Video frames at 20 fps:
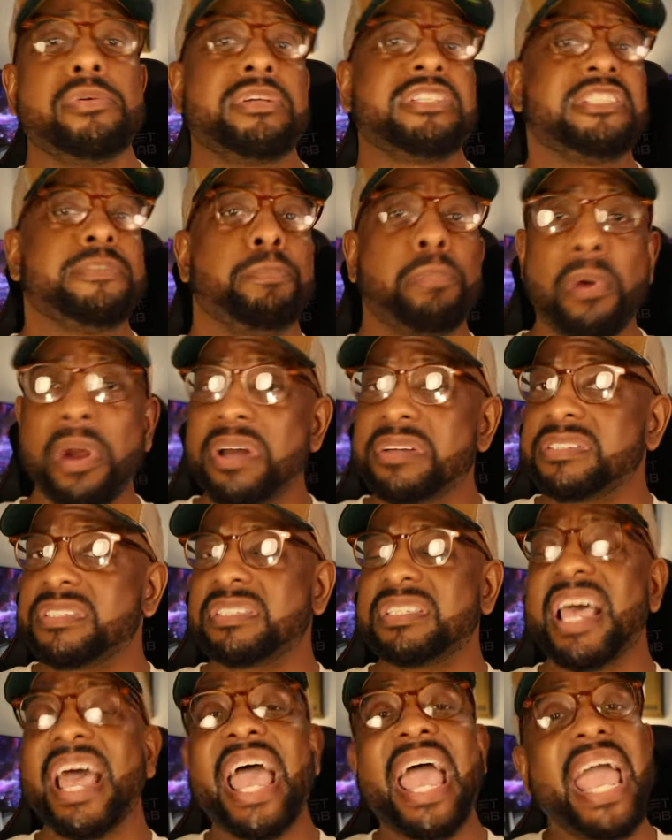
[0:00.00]

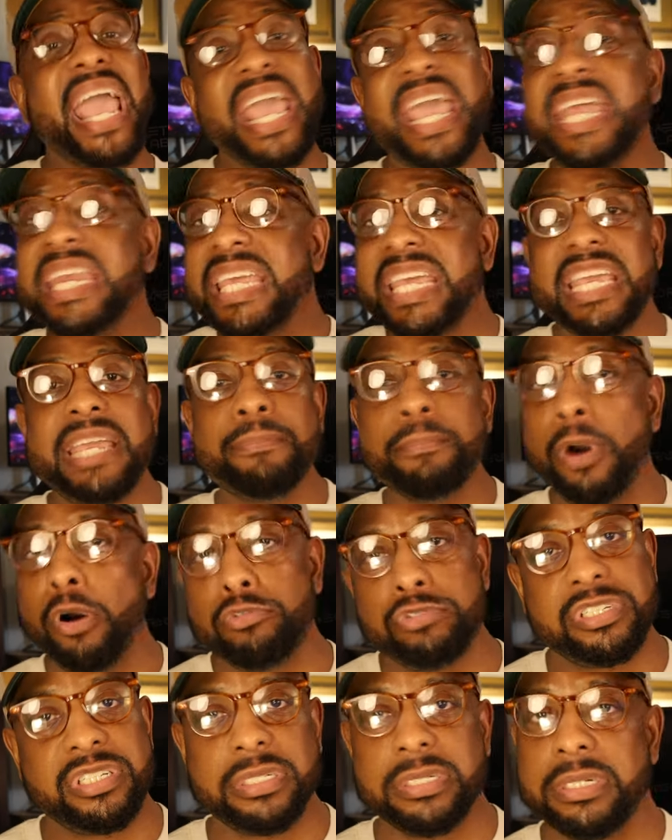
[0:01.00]
express any
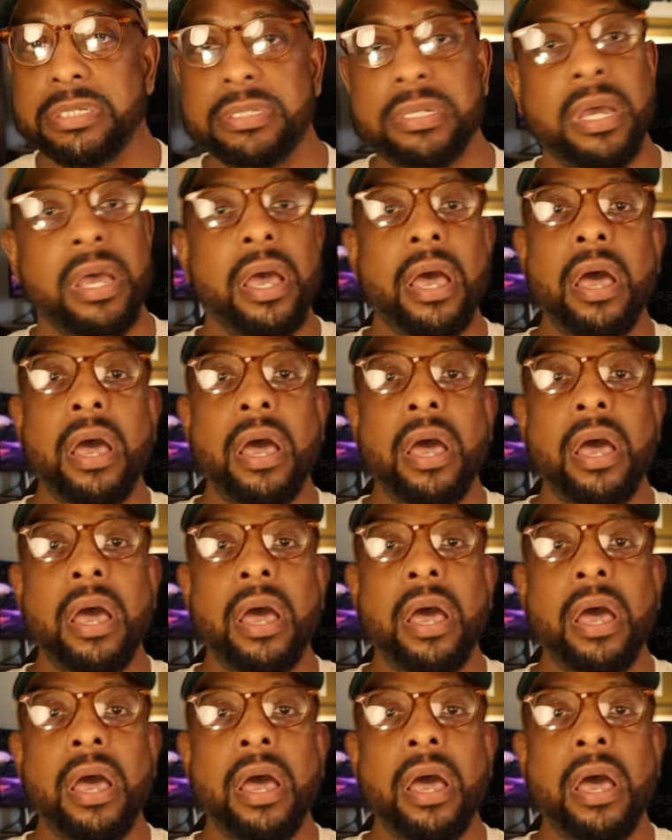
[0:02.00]
emotion,